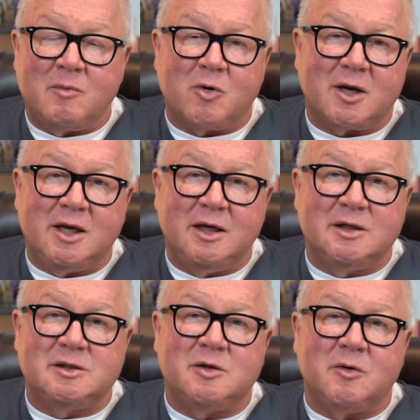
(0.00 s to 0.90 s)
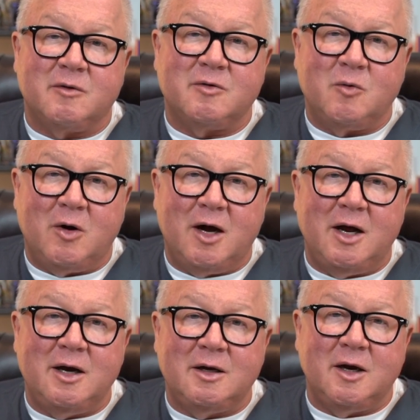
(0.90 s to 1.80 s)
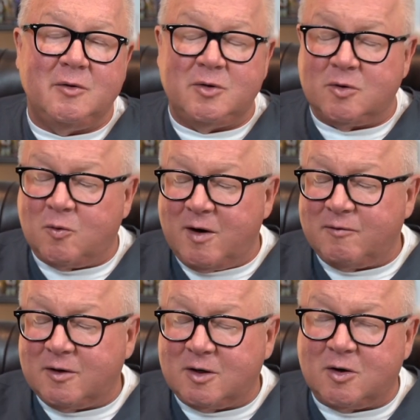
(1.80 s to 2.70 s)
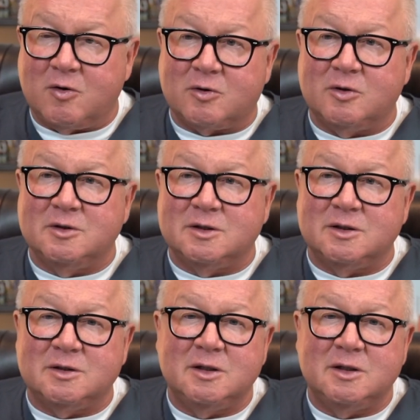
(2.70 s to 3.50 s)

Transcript: more kids, do whatever you want. You know, you and your wife can go on cruises,